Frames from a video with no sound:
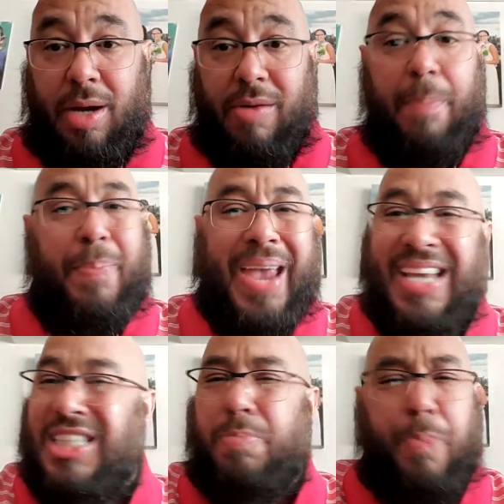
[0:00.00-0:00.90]
All right,
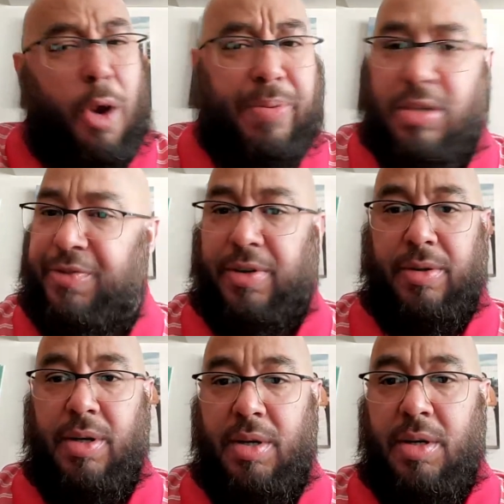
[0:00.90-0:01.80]
pain is purposeful.
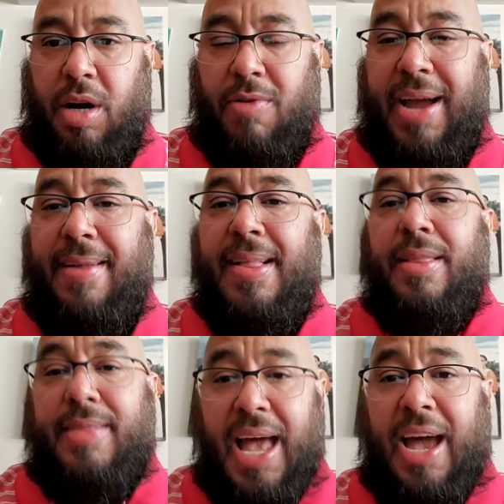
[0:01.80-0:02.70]
All right,
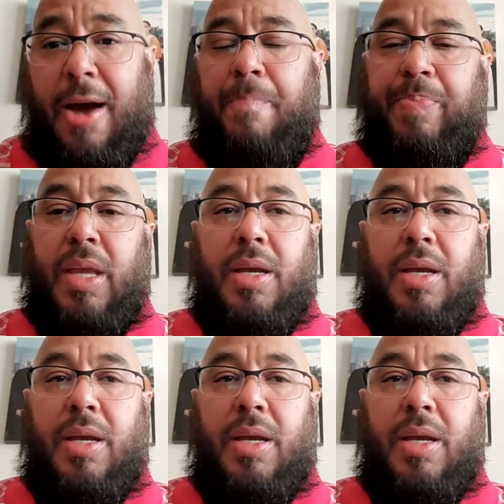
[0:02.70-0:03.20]
now